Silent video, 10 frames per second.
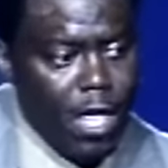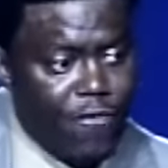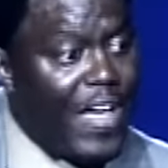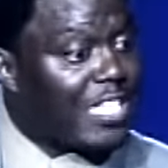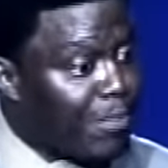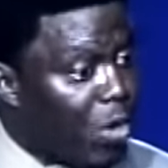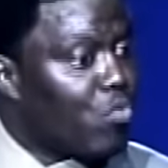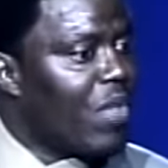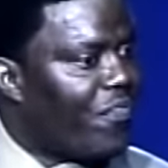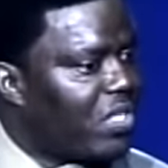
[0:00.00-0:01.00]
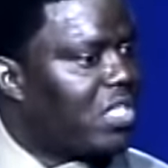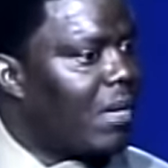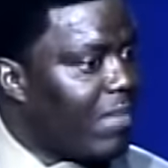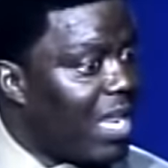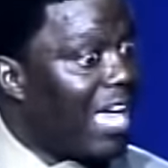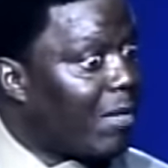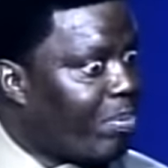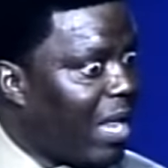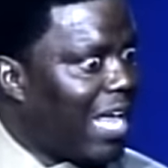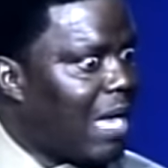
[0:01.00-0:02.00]
If I smoke reefer or something, man, I can
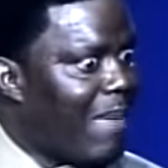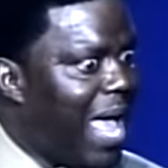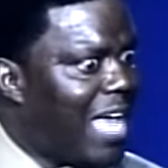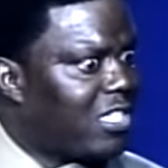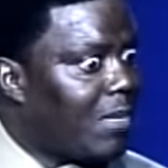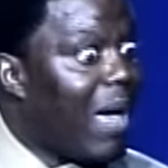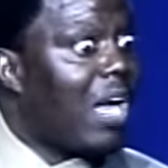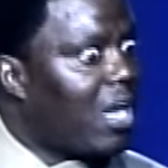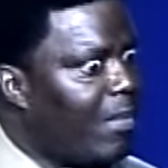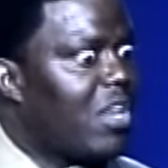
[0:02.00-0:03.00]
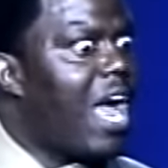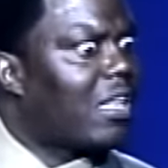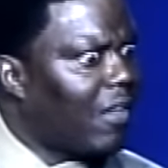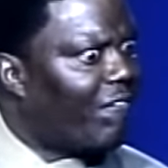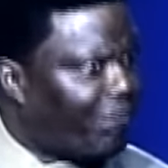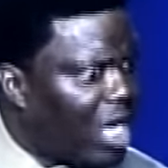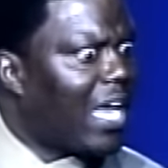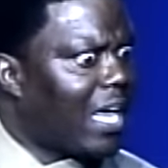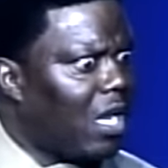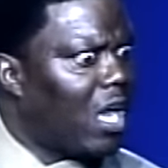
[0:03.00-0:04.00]
play like I'm high or something, I'll come and knock the fuck
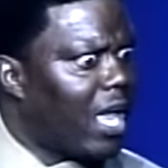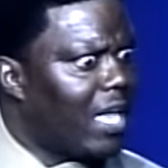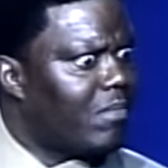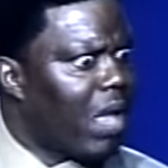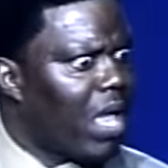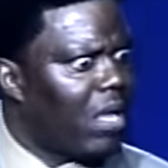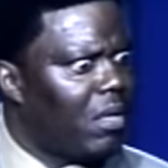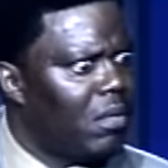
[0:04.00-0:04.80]
out her ass, man.